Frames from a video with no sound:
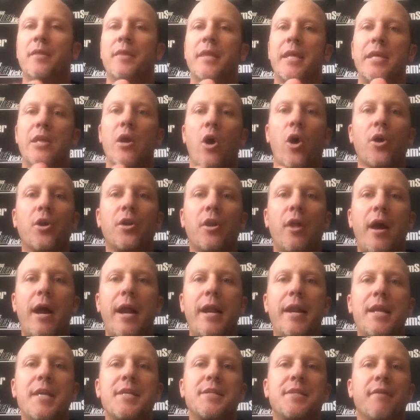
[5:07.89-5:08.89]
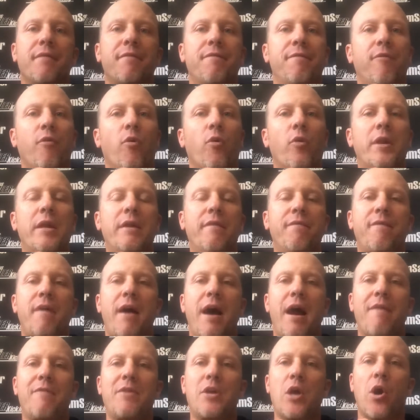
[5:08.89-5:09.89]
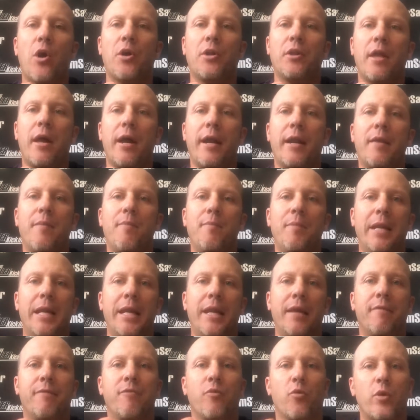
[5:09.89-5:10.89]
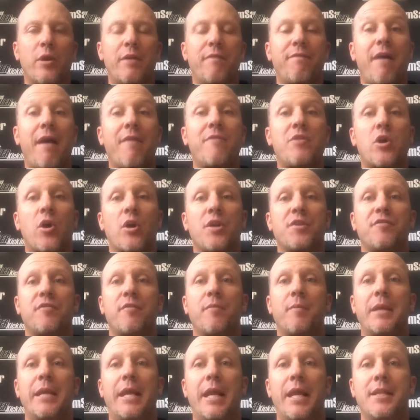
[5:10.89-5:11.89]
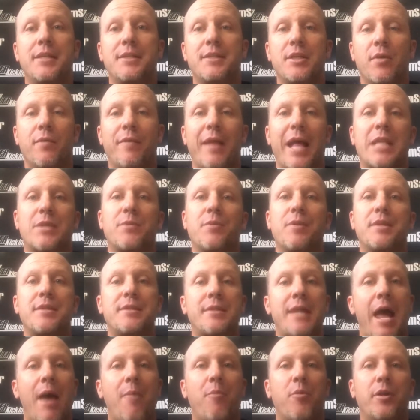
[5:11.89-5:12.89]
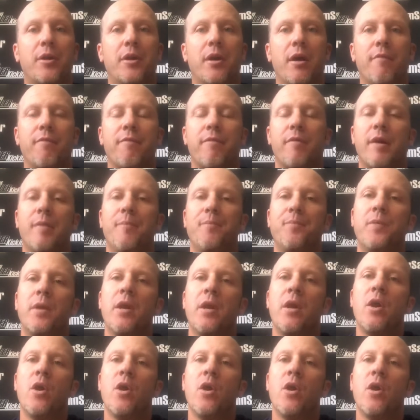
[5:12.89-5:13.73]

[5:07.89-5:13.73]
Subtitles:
The yard line is the 45-yard line, meaning 45 yards from the end zone. That's where the snap would come from.